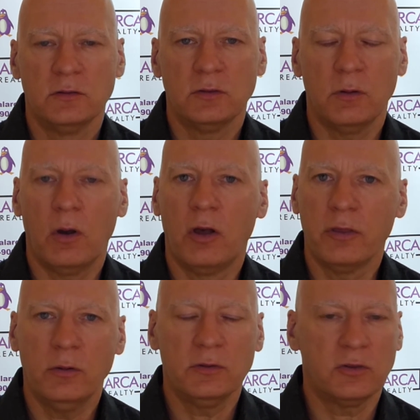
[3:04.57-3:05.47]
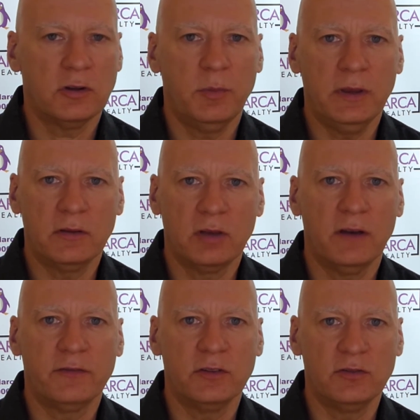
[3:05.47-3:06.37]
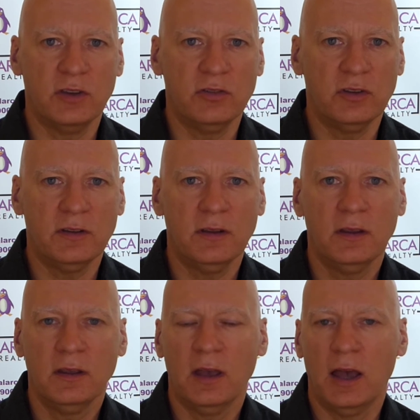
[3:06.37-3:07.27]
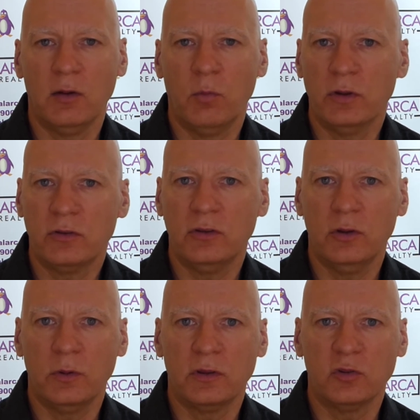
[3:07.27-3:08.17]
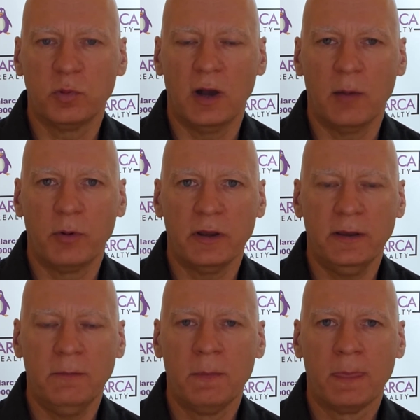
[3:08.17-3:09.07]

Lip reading: So although it's going to be a tough decision on what to do with this property,